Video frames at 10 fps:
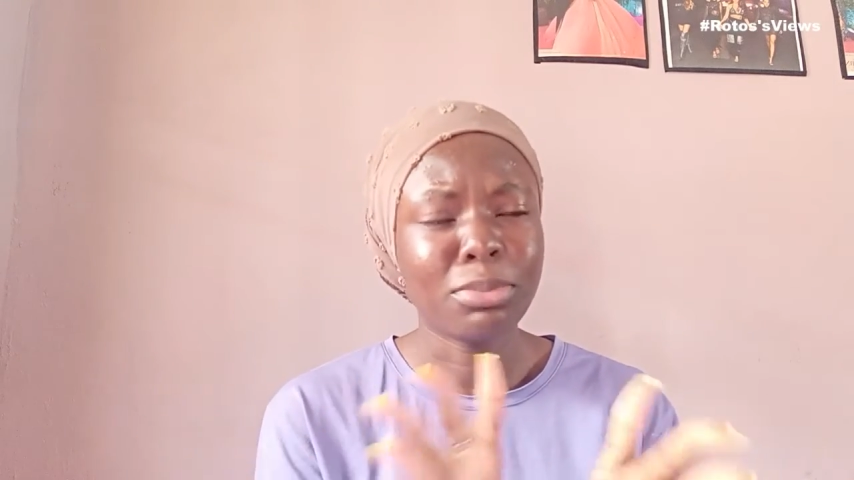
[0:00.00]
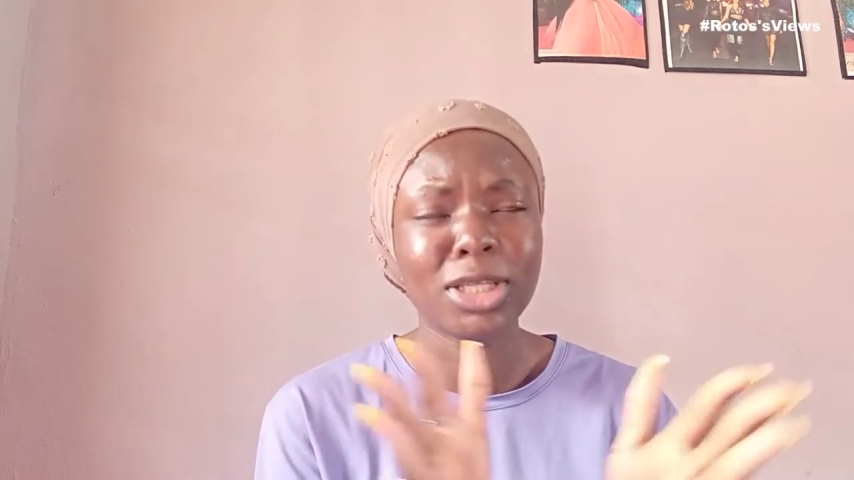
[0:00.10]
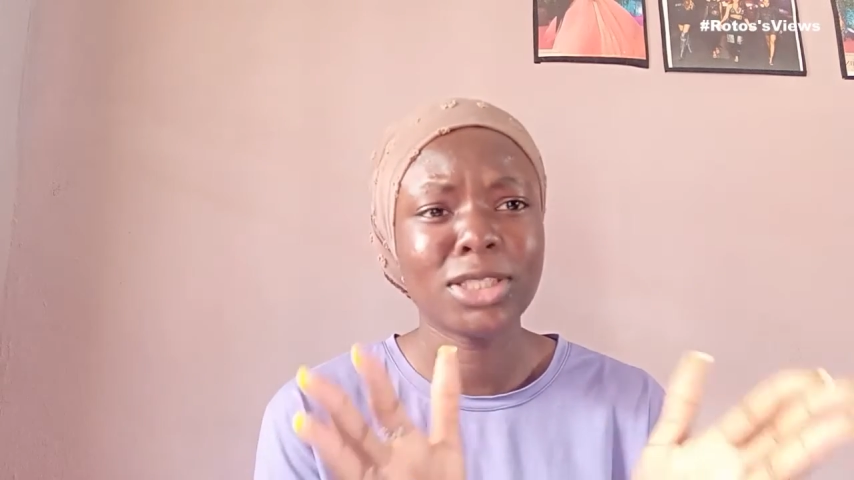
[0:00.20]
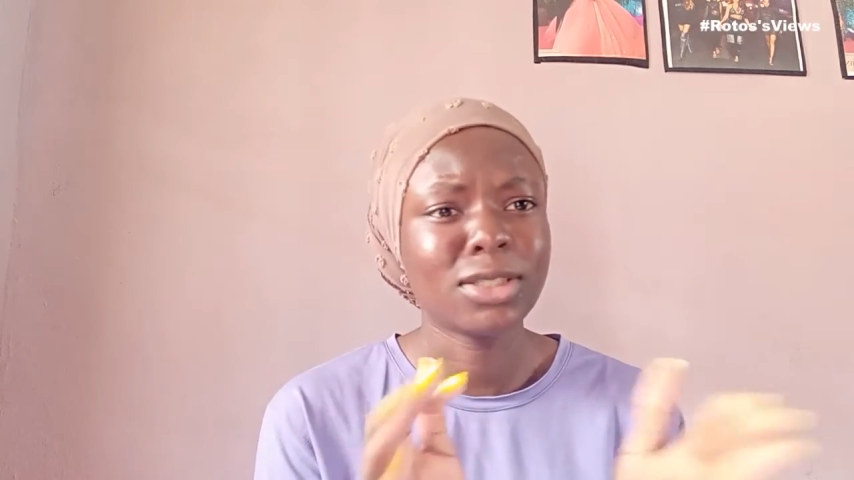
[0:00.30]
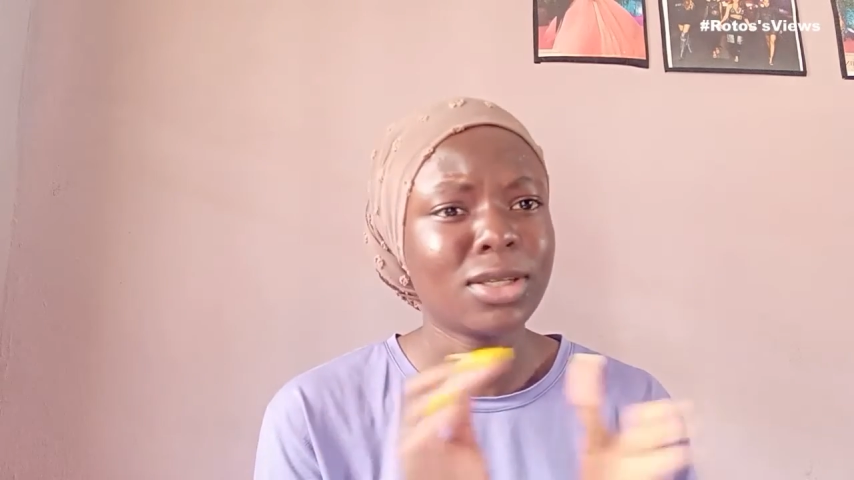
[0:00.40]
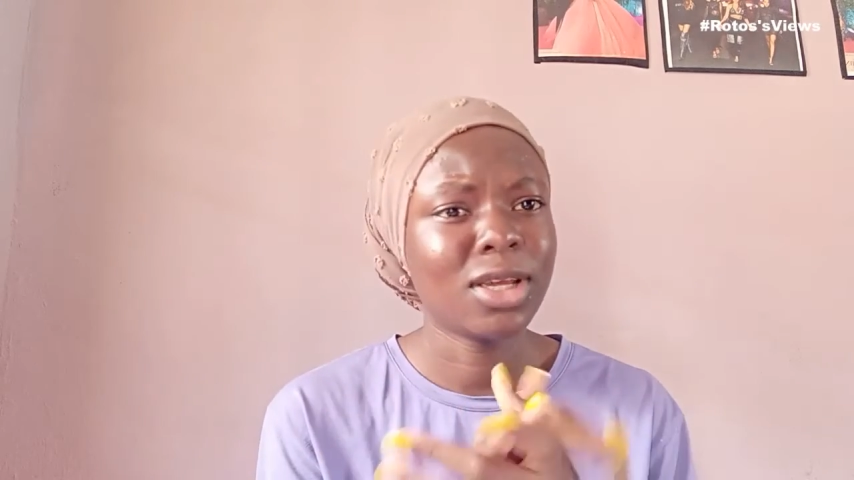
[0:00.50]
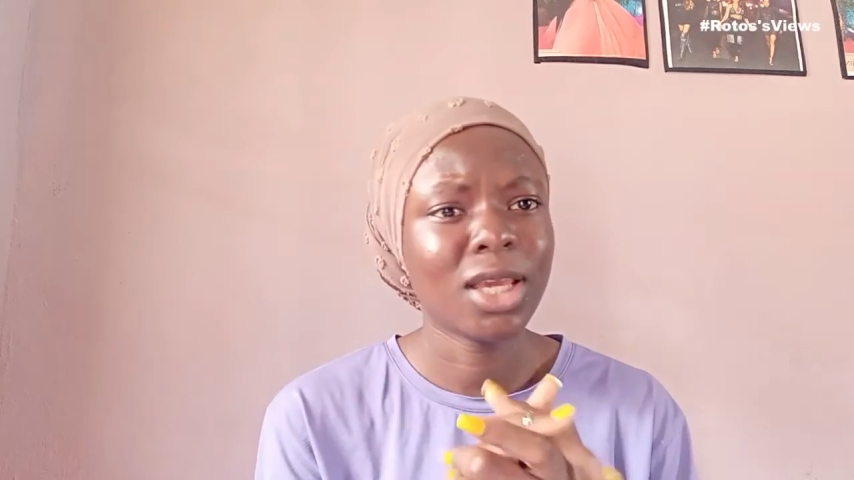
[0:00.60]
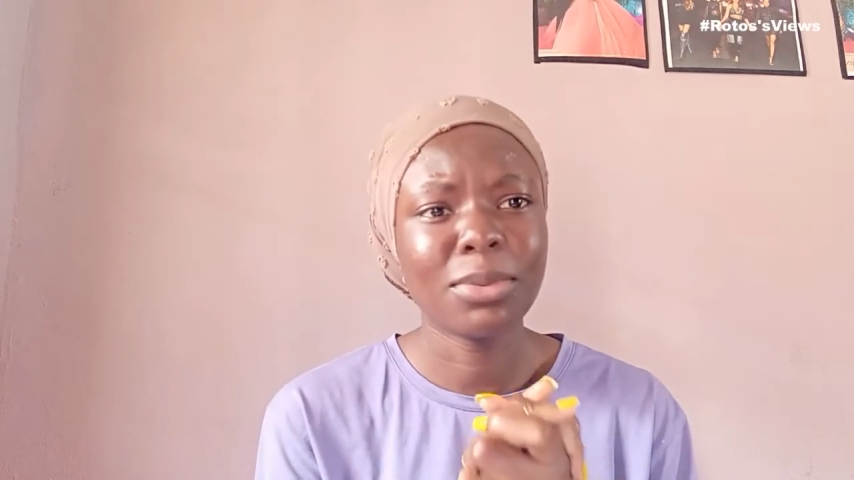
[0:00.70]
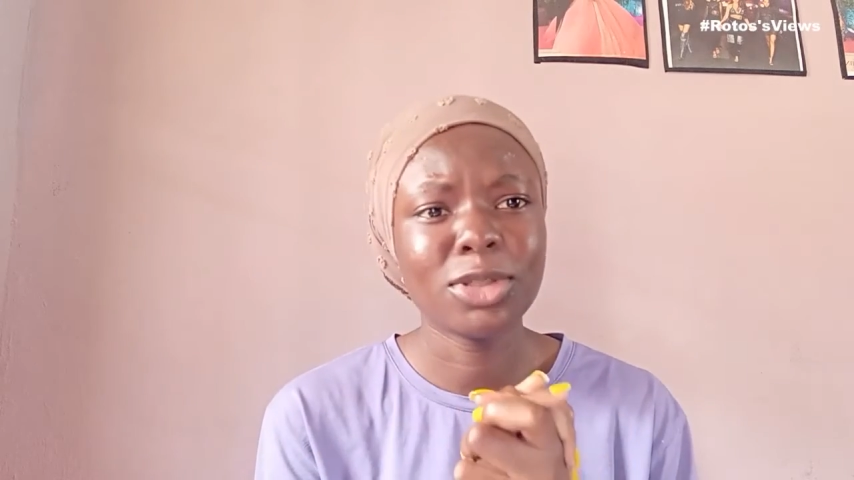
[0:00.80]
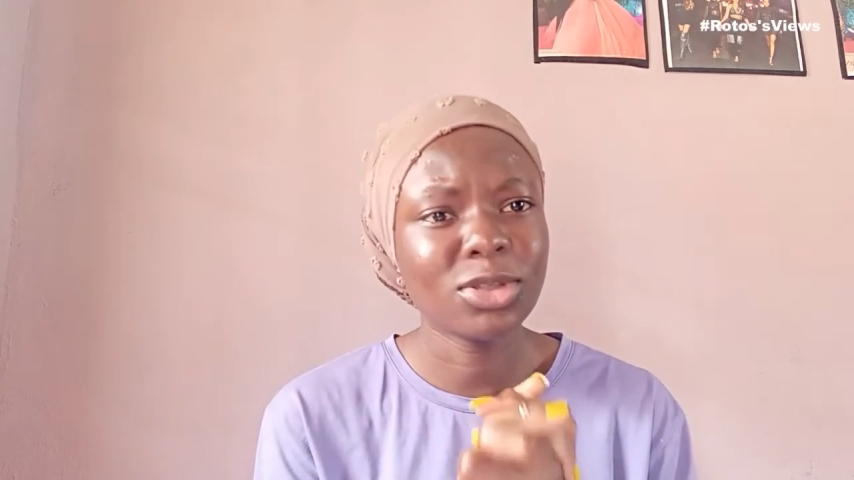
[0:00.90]
please
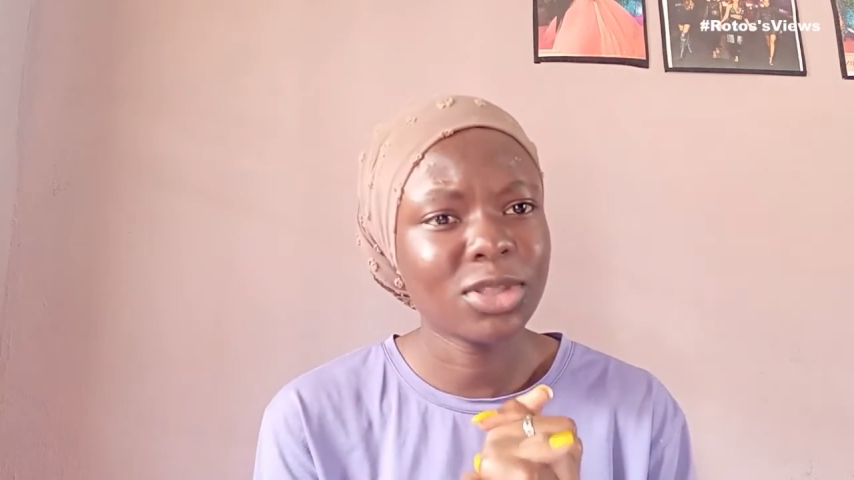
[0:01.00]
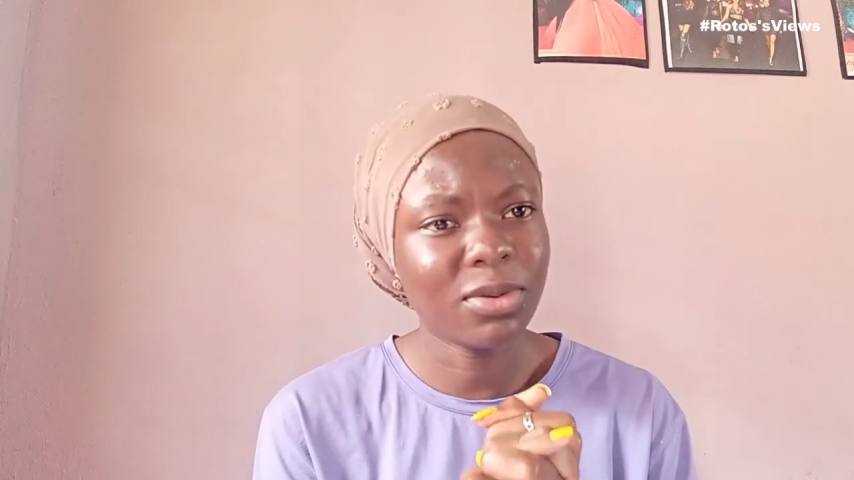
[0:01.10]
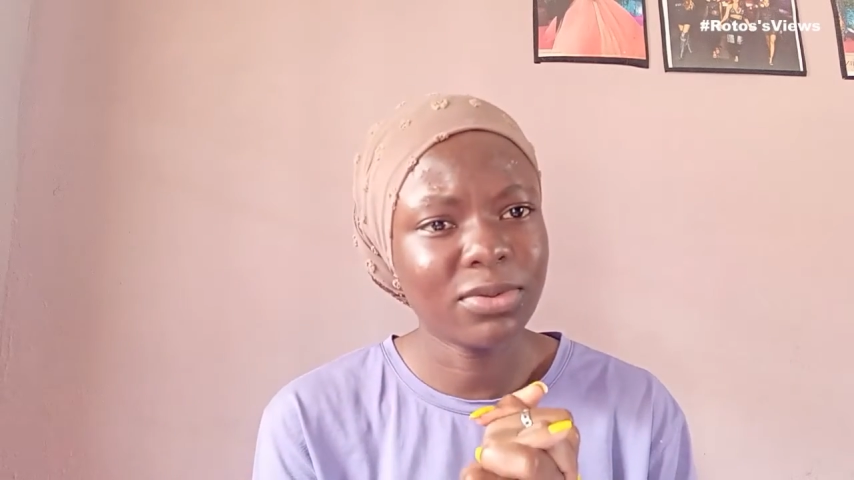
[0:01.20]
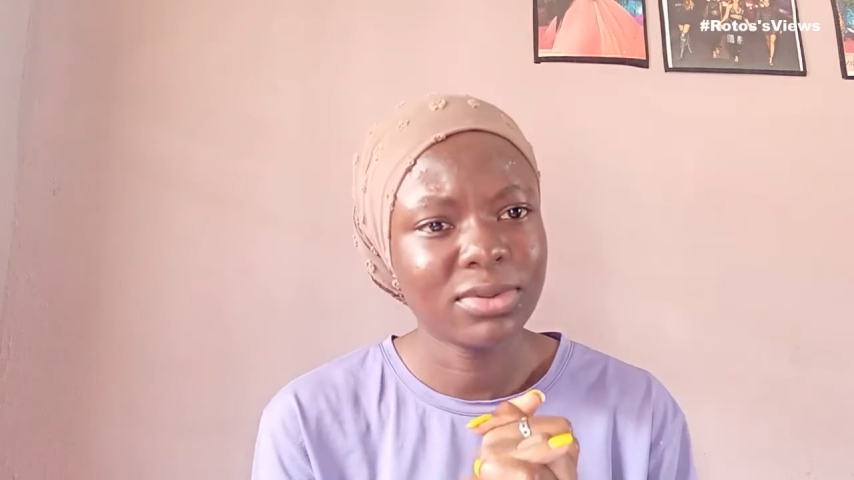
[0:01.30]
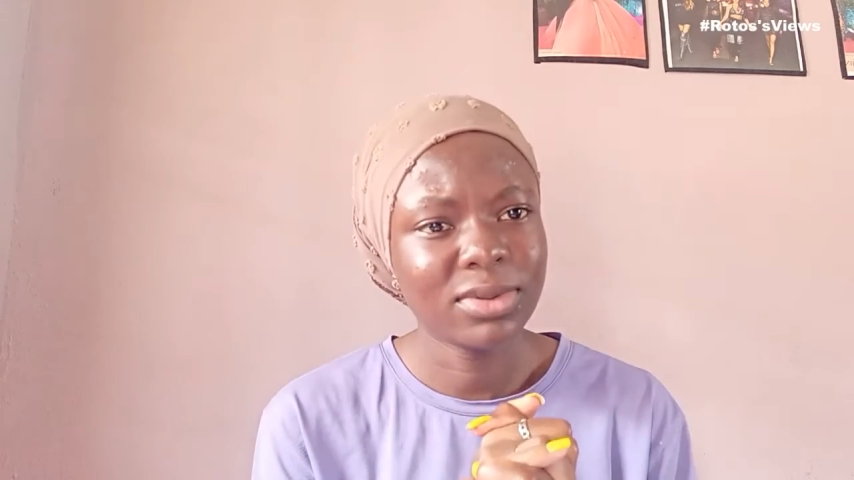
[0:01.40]
keep it to yourself.